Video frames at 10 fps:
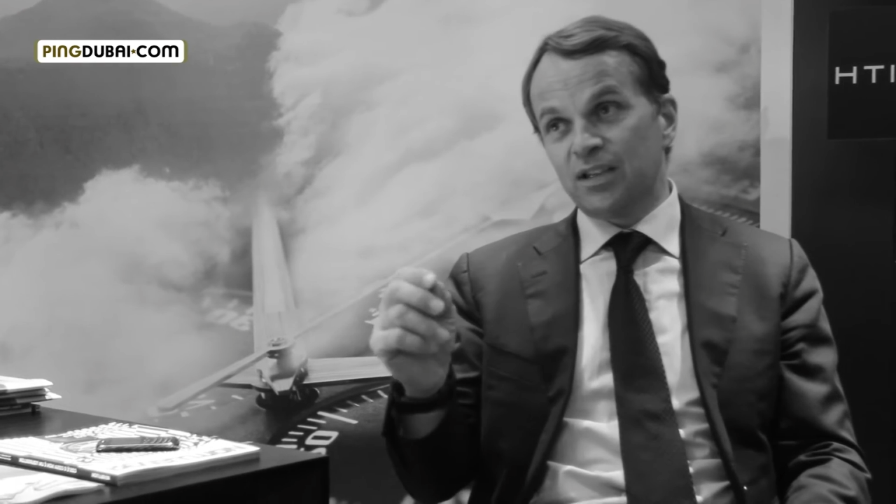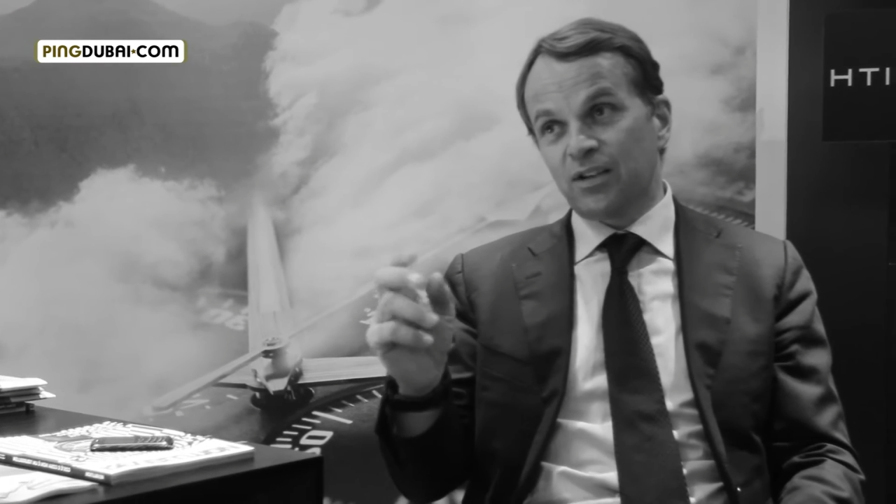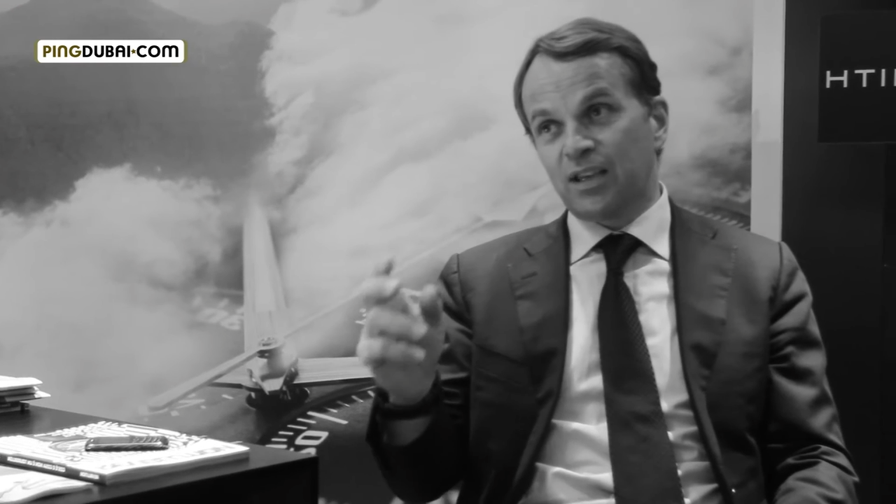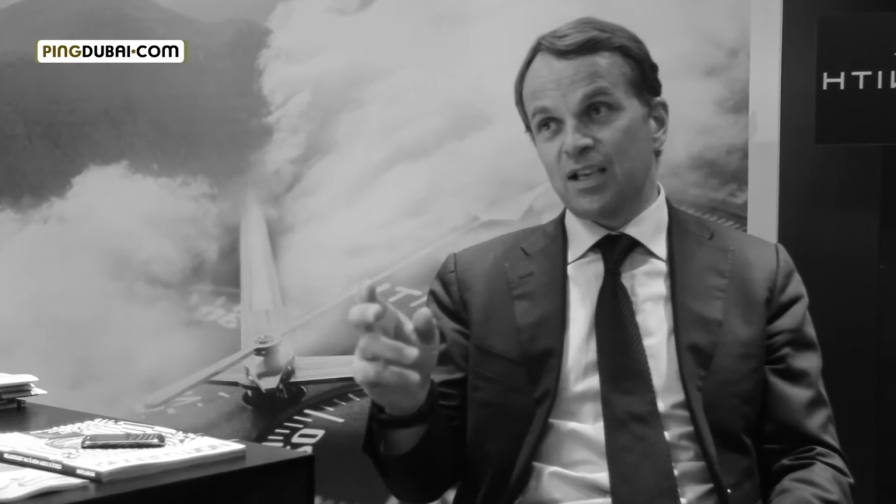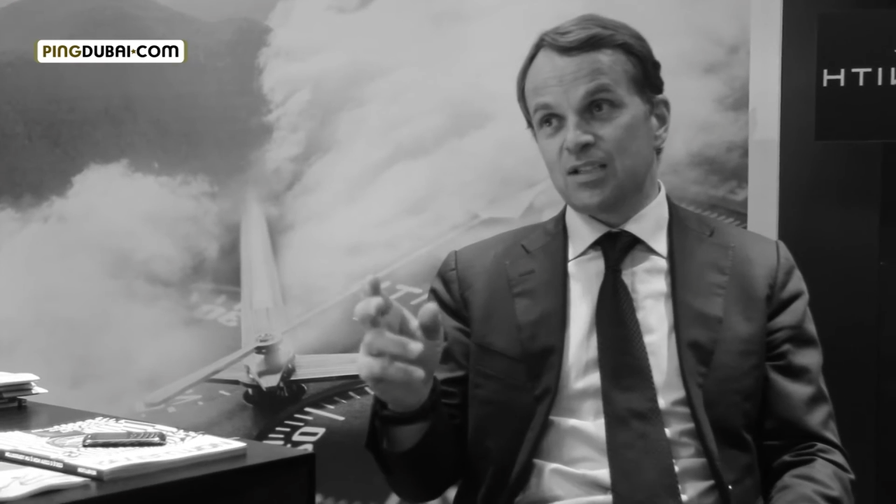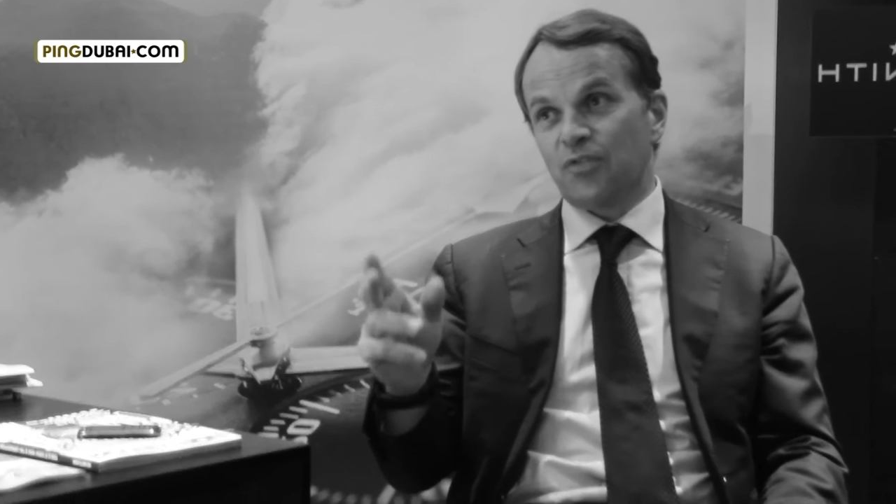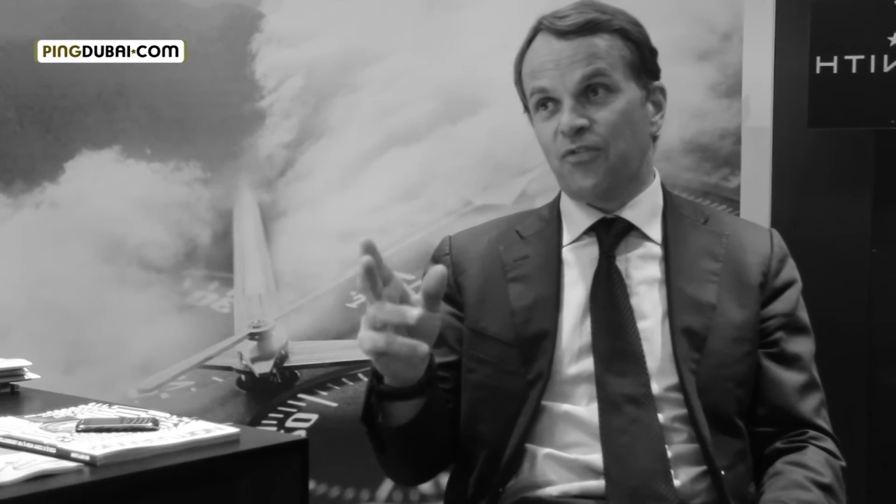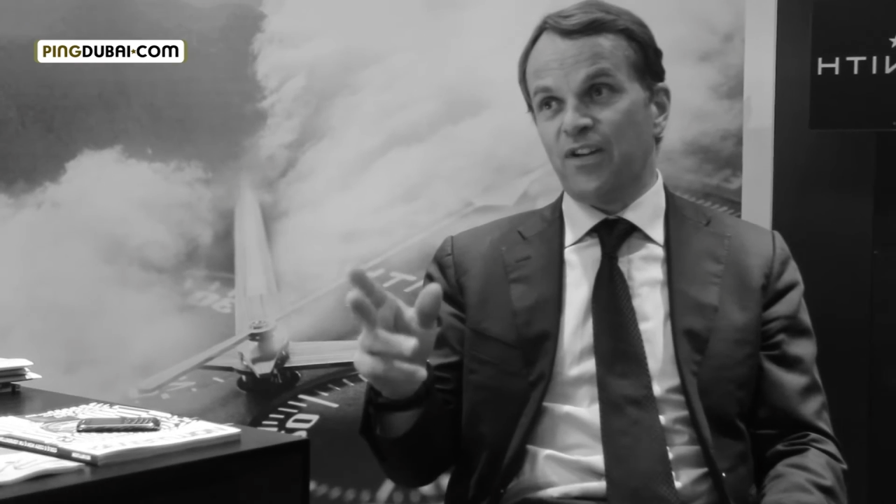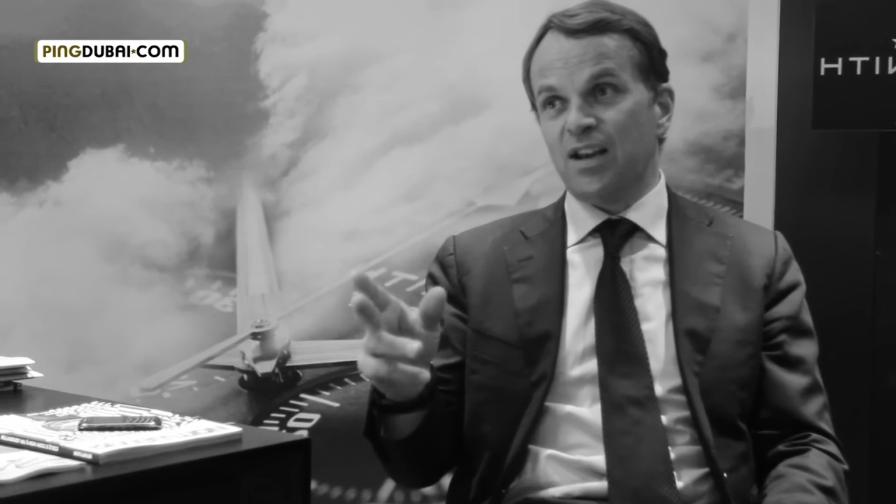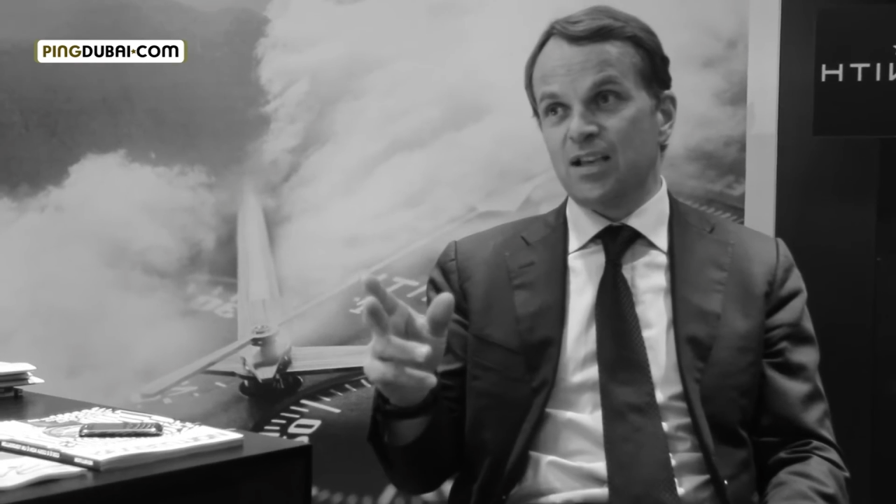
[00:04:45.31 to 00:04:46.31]
in the case of
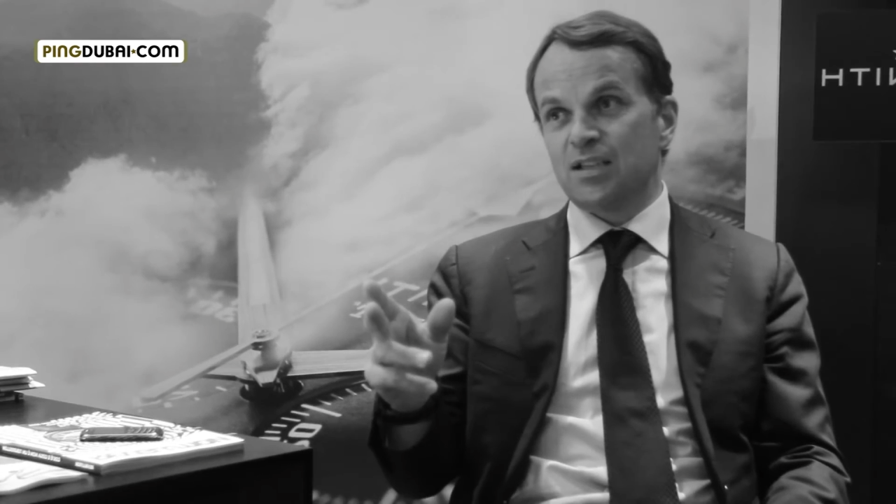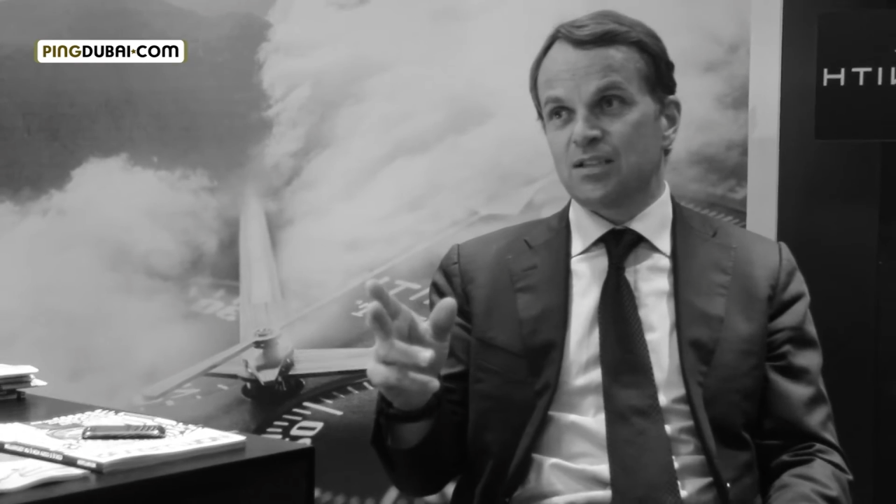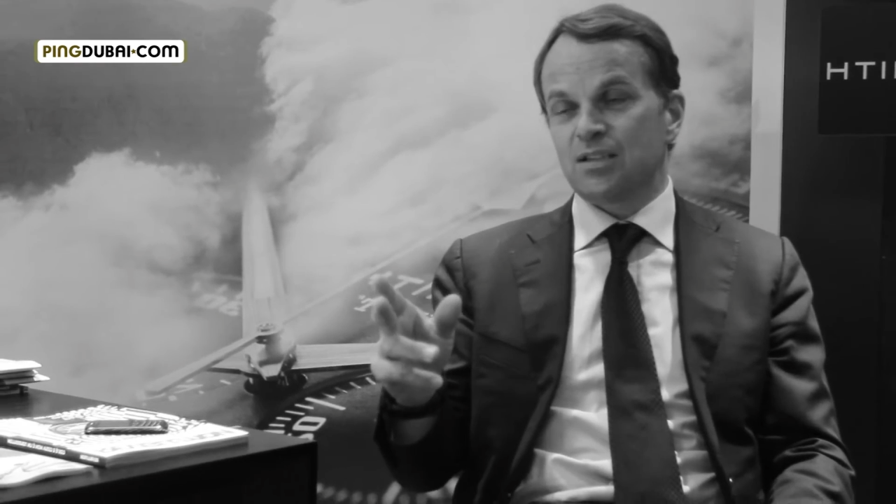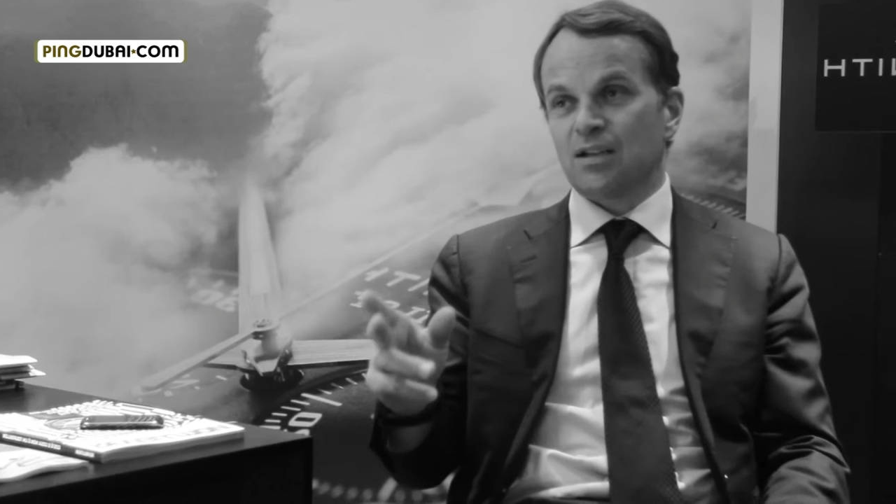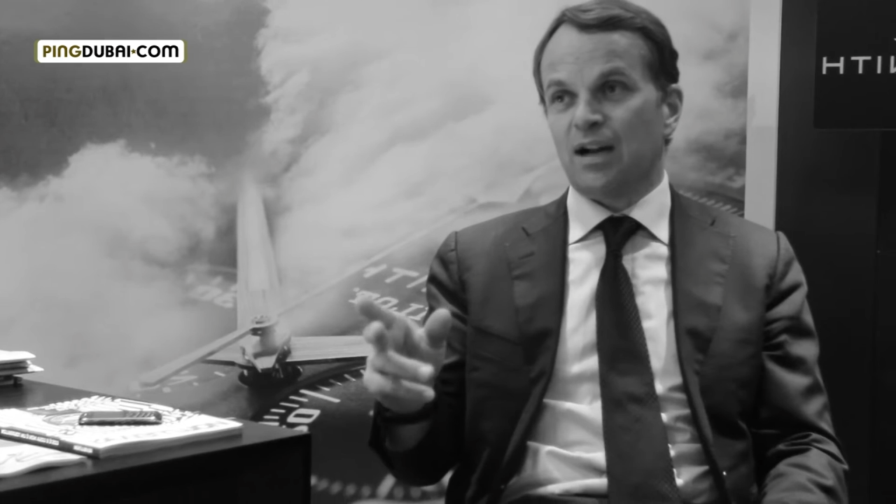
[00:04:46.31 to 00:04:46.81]
Felix,